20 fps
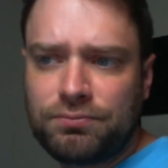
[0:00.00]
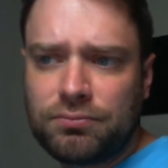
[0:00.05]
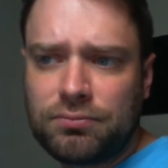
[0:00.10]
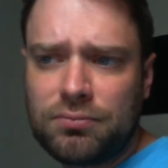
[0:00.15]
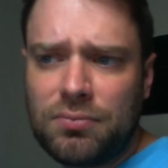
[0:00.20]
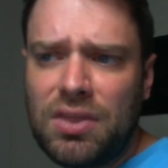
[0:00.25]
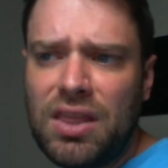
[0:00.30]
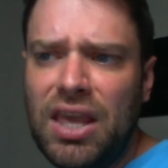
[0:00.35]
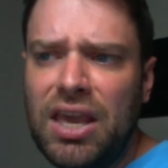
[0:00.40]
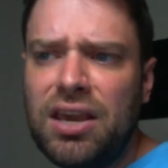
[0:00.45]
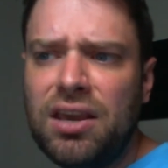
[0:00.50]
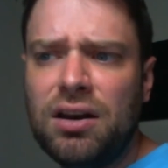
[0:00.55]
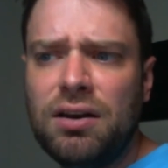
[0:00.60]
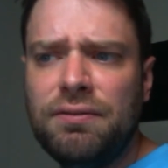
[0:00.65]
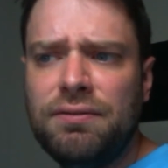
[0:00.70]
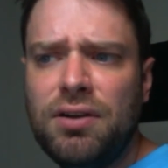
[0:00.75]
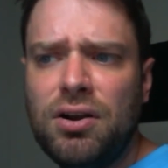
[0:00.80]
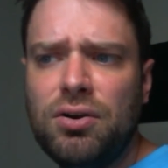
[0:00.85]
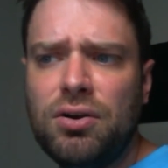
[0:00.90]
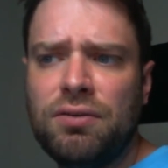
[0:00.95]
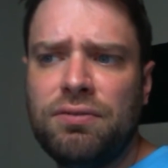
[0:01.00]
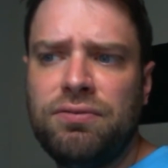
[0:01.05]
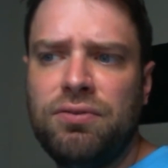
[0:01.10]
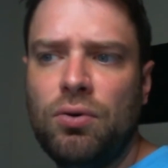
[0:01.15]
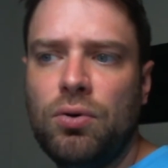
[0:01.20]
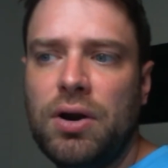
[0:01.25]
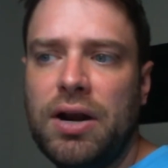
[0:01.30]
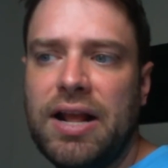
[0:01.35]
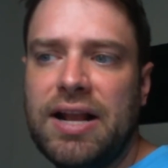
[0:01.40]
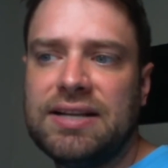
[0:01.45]
It can evoke
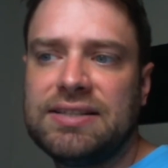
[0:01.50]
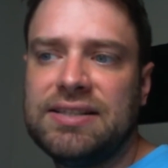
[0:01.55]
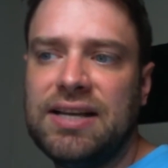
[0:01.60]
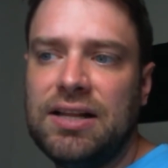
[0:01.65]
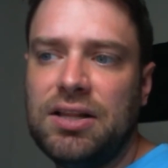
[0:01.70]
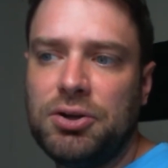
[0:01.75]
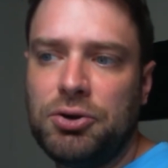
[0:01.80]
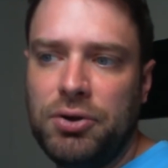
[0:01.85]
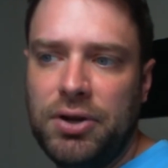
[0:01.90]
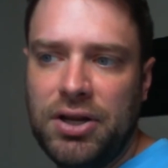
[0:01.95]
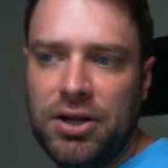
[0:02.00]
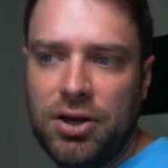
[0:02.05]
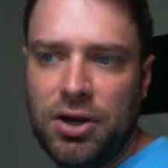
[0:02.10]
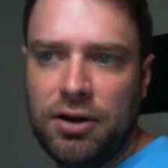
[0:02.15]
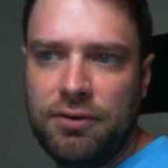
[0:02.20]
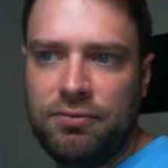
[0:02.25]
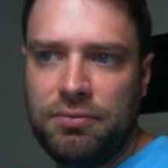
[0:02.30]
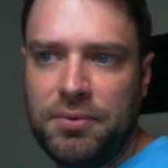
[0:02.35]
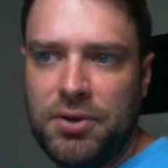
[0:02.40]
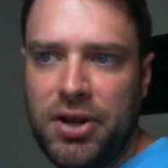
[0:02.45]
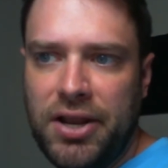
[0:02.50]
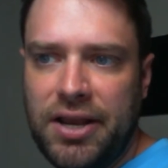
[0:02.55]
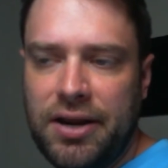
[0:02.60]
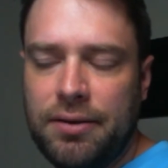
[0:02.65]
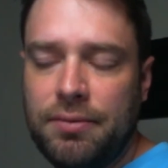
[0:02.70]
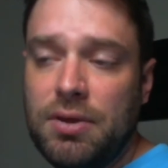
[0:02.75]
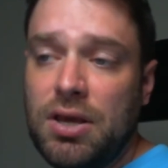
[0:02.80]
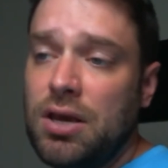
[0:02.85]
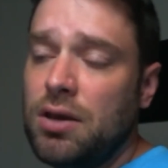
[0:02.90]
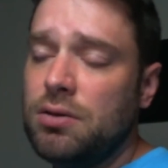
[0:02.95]
for an exile a green card from your hand.
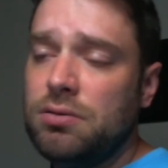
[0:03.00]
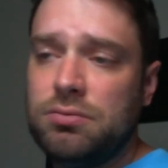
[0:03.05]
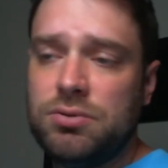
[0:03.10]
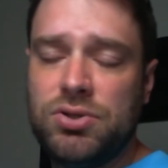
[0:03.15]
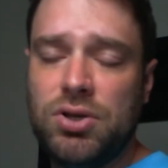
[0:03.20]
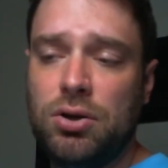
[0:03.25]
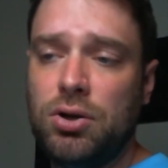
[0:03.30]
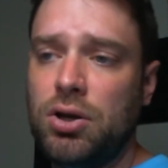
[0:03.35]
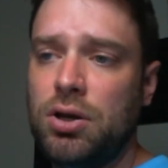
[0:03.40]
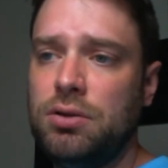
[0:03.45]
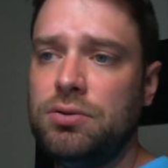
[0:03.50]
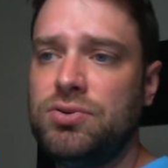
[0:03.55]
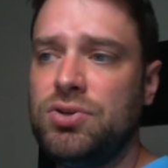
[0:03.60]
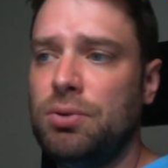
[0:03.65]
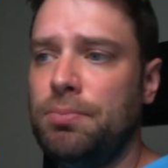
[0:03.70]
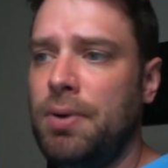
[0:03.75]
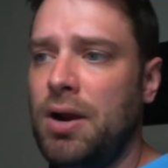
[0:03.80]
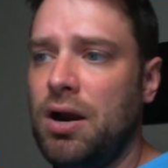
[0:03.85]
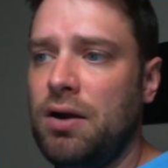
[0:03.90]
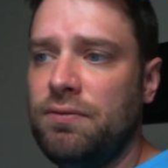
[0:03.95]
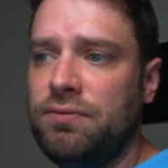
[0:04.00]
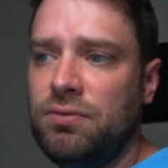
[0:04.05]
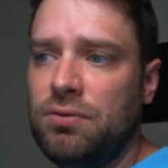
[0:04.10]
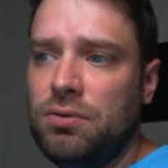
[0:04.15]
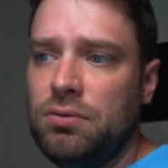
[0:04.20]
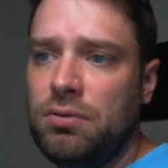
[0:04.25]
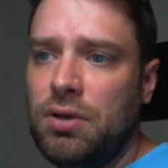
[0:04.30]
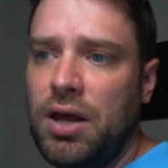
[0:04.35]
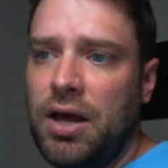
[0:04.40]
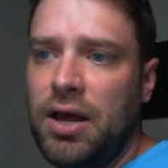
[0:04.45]
So good, so
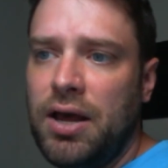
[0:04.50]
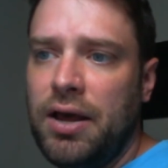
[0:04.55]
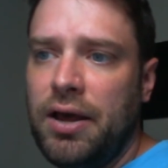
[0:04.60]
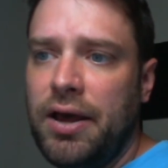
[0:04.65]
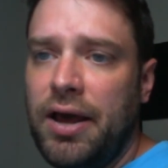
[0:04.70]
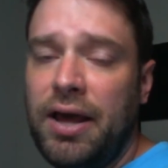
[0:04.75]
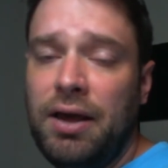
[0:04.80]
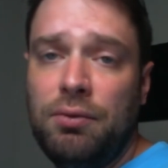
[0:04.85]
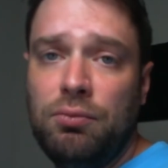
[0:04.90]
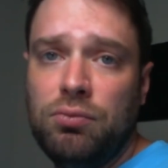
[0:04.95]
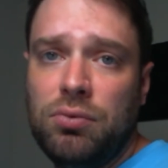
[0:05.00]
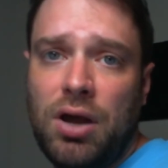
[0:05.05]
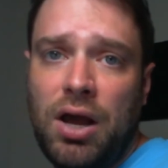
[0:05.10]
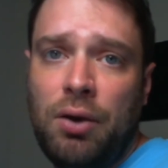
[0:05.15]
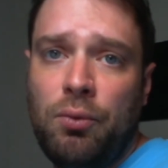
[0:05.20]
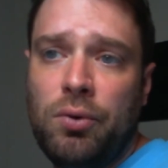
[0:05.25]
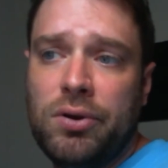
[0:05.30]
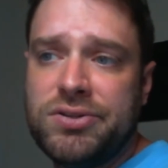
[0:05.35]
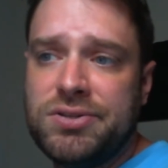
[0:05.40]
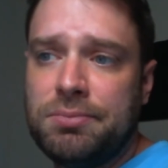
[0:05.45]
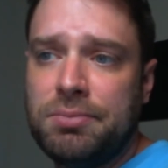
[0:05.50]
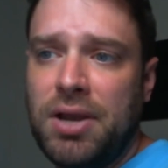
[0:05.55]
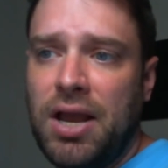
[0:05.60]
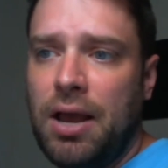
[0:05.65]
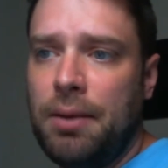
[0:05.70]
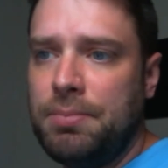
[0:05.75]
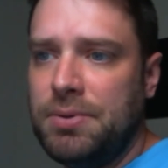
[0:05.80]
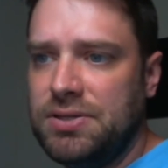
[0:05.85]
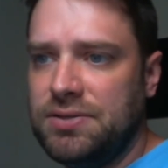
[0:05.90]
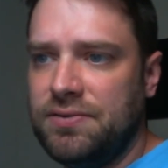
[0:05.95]
powerful. I want some
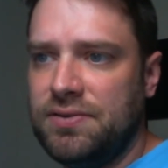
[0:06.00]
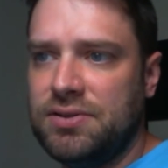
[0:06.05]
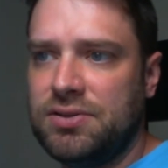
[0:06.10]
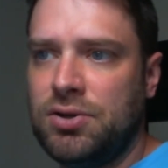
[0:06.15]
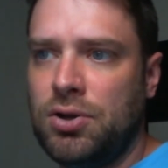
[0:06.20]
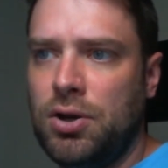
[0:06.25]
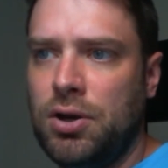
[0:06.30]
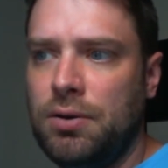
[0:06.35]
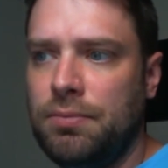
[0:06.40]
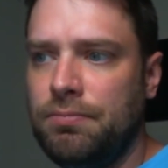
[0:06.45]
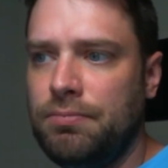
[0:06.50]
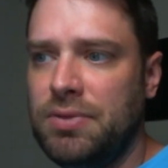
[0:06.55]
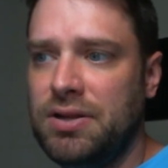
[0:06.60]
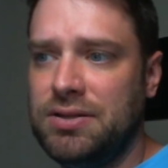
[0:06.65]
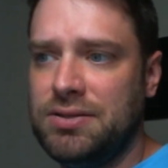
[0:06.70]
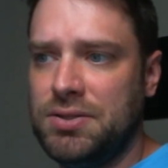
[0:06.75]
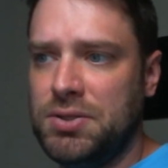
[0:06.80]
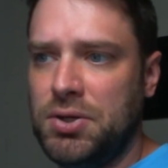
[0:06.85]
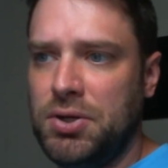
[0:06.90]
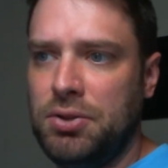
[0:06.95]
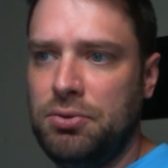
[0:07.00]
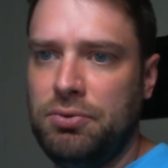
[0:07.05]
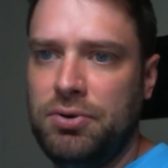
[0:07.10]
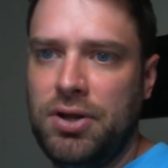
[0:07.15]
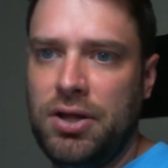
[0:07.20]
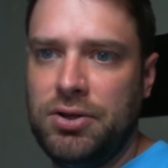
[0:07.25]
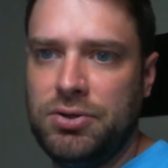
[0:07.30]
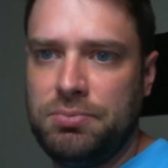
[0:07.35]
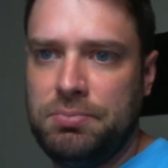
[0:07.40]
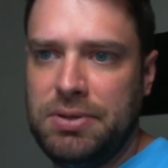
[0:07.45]
copies of this card, but it's
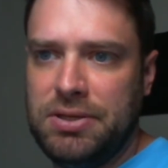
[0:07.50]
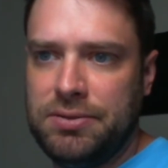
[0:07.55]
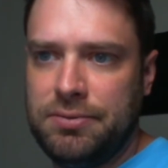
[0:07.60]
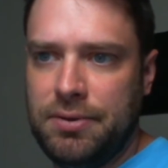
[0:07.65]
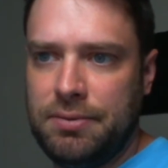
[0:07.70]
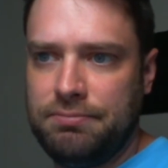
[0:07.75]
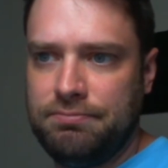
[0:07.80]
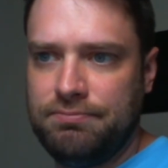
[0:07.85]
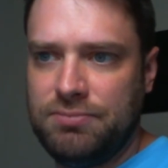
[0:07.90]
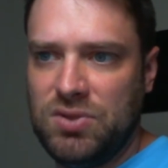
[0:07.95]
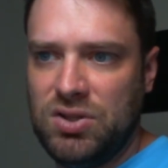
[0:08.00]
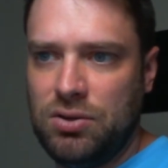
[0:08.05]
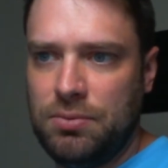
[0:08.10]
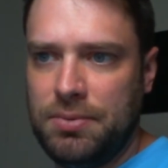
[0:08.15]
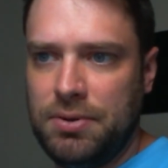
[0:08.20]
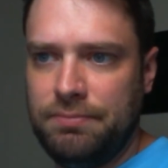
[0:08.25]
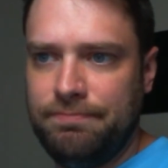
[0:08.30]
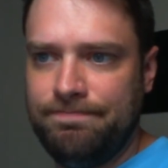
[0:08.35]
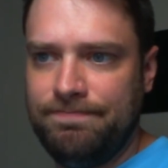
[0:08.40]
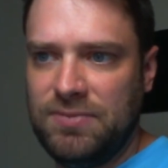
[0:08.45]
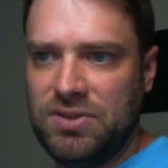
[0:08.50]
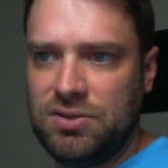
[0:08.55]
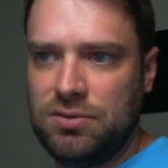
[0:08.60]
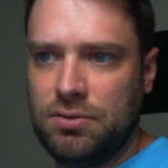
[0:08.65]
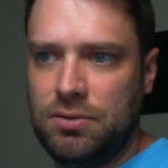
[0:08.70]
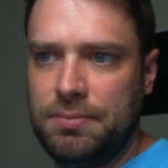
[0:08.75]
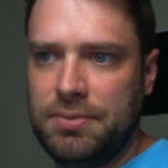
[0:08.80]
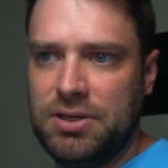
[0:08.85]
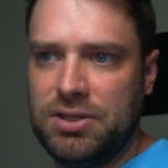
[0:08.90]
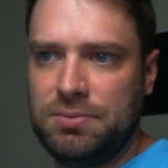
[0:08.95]
$33 a piece, so it's a
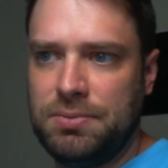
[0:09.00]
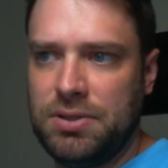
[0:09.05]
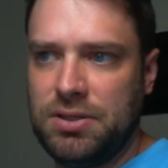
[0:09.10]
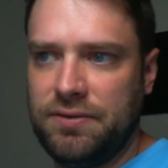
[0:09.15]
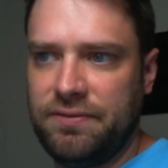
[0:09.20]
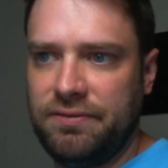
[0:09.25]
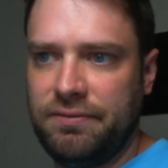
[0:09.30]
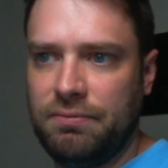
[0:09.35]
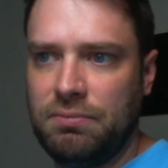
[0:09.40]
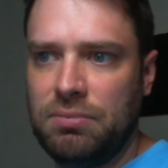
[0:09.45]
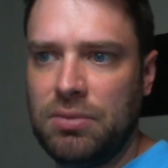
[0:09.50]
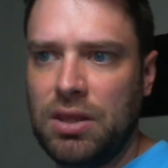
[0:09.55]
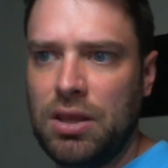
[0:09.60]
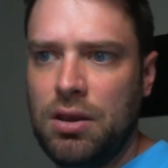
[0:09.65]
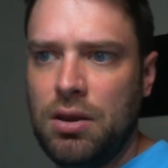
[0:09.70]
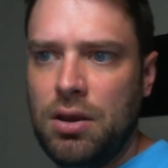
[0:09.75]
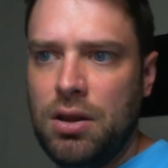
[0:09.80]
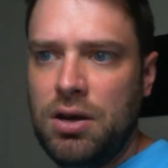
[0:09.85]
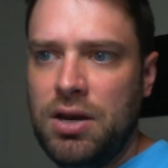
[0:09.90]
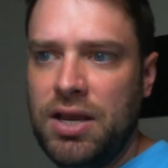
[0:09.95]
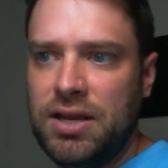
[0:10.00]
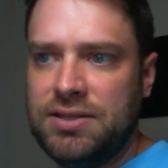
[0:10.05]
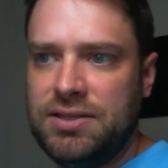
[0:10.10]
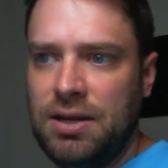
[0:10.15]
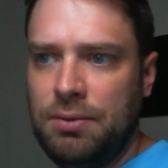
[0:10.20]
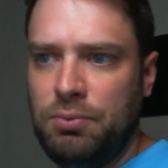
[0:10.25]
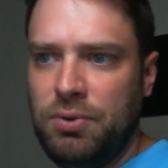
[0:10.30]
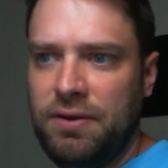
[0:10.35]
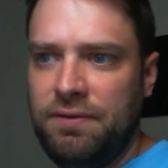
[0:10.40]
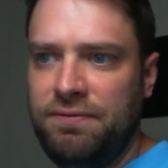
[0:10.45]
little bit expensive. Next
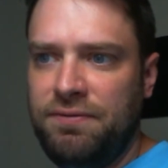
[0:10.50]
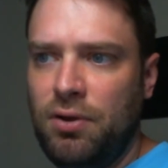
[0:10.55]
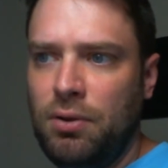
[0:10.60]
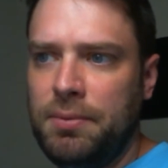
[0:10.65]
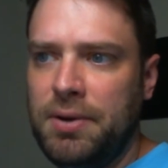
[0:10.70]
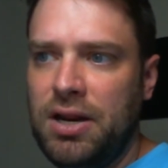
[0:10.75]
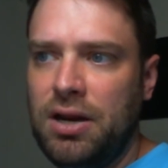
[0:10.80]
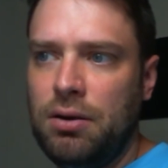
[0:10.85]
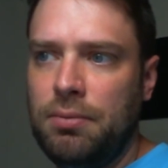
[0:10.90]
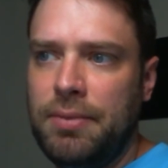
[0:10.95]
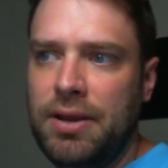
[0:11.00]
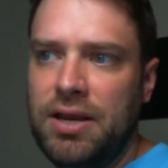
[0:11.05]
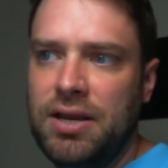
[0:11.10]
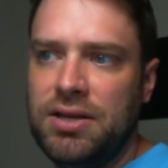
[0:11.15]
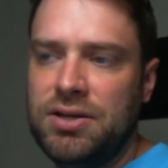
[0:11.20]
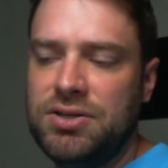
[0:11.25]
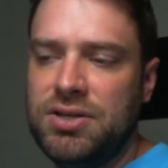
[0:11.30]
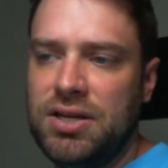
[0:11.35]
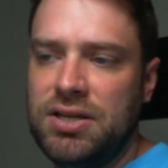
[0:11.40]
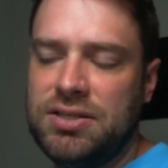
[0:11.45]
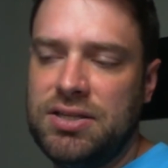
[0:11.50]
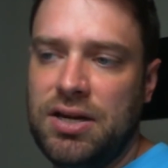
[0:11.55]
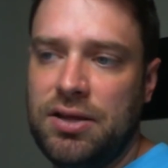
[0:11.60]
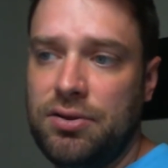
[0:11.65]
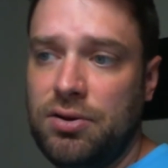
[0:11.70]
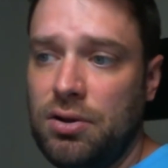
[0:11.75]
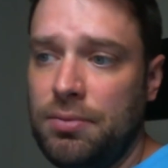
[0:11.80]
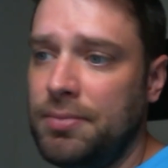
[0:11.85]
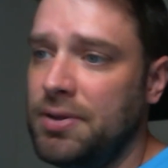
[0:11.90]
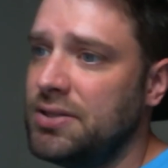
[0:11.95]
up, we have Fulminator Mage. It's another
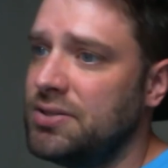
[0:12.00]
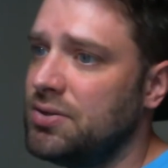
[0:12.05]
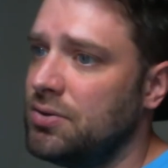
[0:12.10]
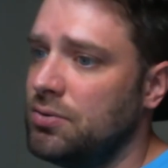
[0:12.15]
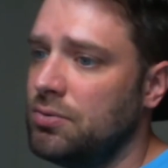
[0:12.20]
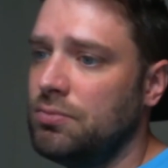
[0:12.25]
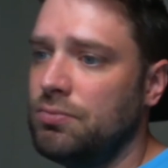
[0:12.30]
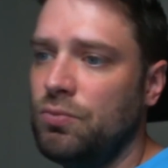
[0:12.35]
elemental.